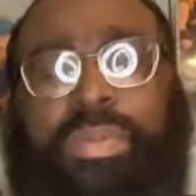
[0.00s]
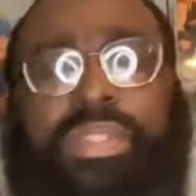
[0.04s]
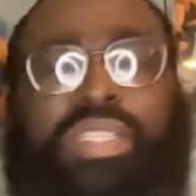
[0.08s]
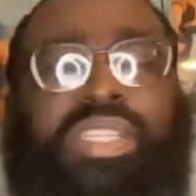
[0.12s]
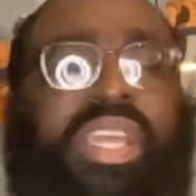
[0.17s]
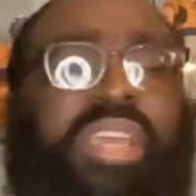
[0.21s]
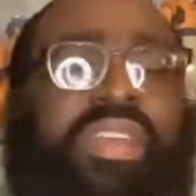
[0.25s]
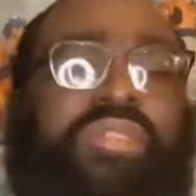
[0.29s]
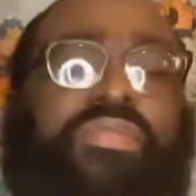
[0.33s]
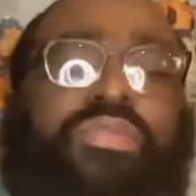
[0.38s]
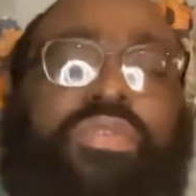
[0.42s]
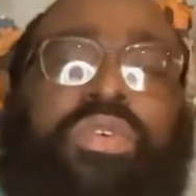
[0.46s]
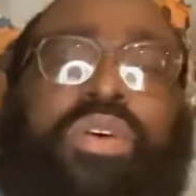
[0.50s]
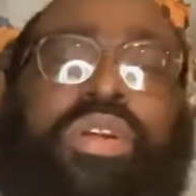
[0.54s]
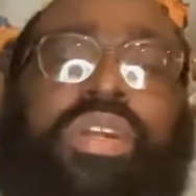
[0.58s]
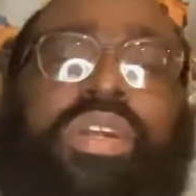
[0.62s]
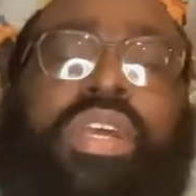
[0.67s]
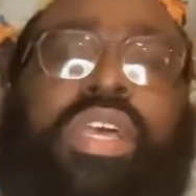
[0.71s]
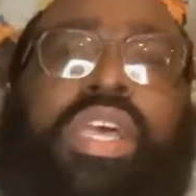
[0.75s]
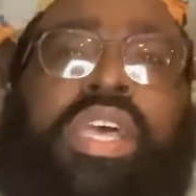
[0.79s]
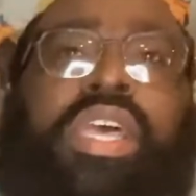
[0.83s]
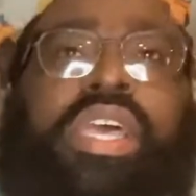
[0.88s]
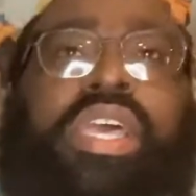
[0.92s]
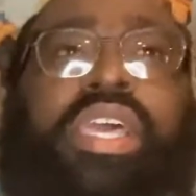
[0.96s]
Saiyan
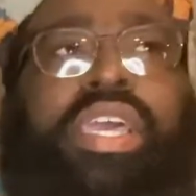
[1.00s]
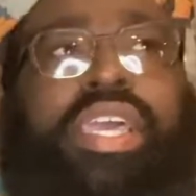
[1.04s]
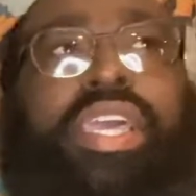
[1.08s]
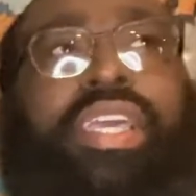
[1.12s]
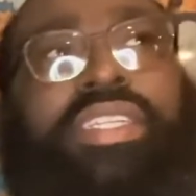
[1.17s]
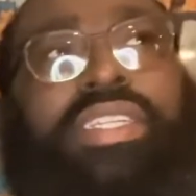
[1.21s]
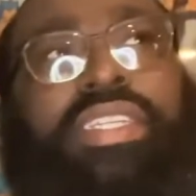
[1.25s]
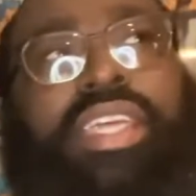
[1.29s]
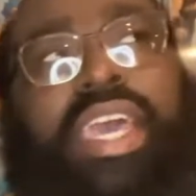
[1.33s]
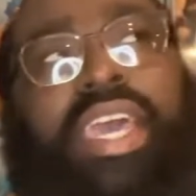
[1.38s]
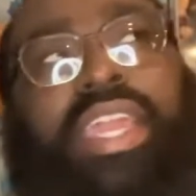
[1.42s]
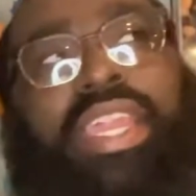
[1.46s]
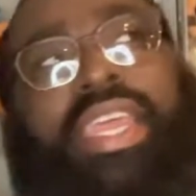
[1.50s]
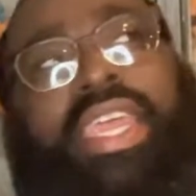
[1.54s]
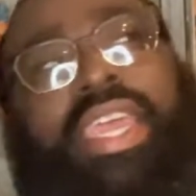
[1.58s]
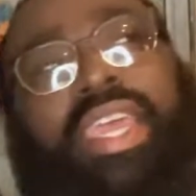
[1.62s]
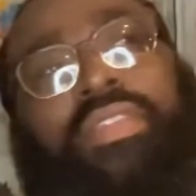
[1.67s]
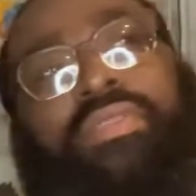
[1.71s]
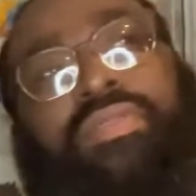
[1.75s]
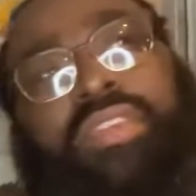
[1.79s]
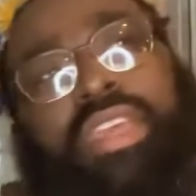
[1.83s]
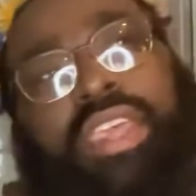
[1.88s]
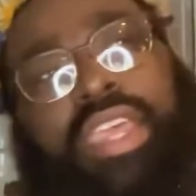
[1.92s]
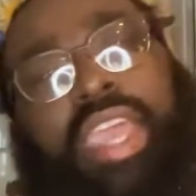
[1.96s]
4, is that
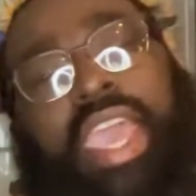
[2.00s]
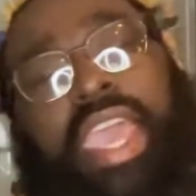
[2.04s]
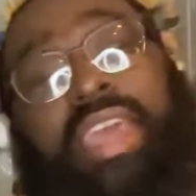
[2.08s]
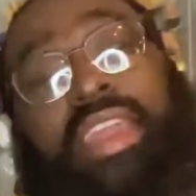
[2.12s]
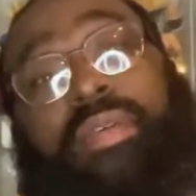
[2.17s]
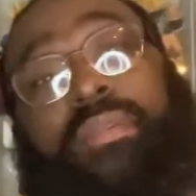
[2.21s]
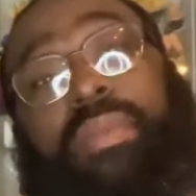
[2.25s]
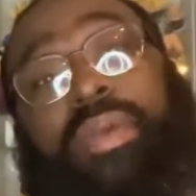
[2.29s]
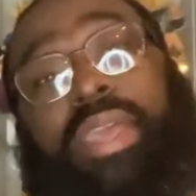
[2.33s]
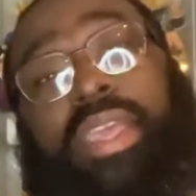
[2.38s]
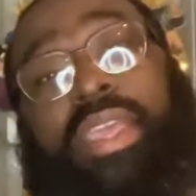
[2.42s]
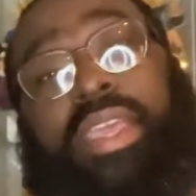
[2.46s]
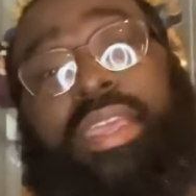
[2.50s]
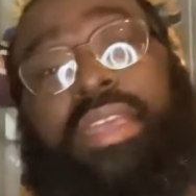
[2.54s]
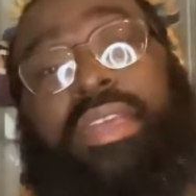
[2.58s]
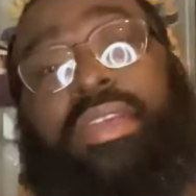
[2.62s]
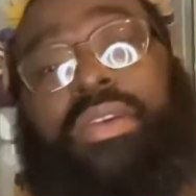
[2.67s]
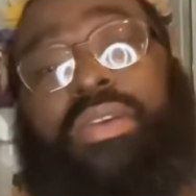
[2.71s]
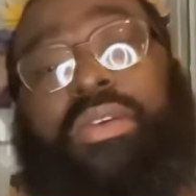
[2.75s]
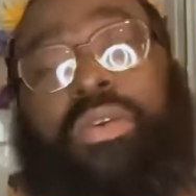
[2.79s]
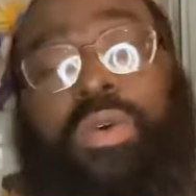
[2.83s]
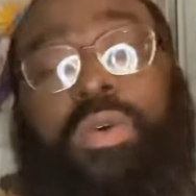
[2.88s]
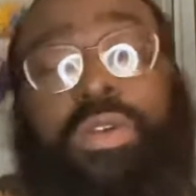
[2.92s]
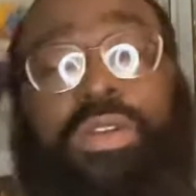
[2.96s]
in the anime
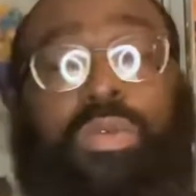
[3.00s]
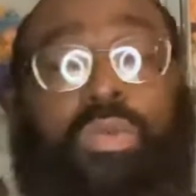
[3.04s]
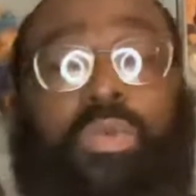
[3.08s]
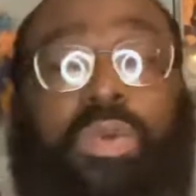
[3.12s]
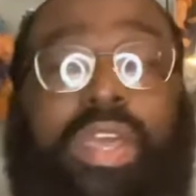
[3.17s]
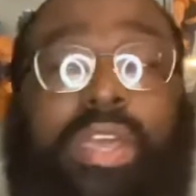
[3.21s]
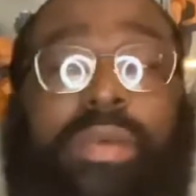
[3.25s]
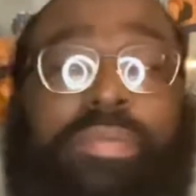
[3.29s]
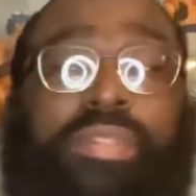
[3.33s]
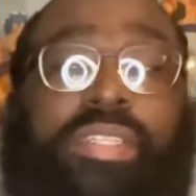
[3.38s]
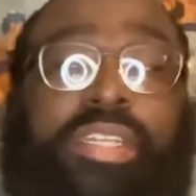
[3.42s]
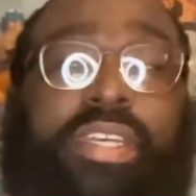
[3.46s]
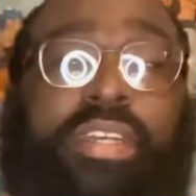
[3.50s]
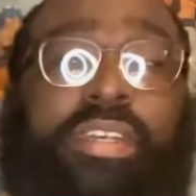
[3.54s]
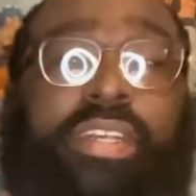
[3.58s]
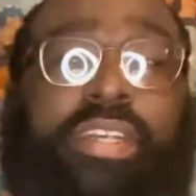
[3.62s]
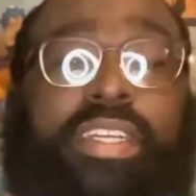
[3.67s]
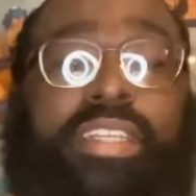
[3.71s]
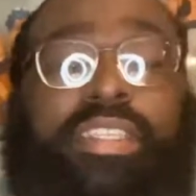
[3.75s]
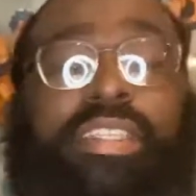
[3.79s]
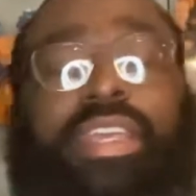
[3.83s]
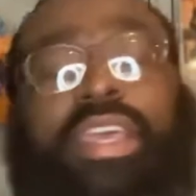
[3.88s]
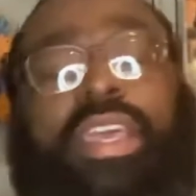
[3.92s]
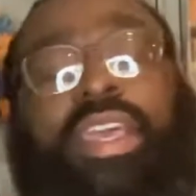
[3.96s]
or the web
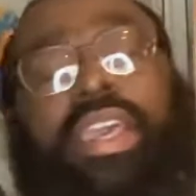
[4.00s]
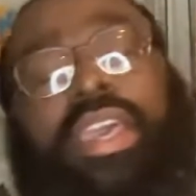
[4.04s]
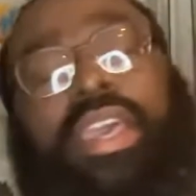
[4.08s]
series,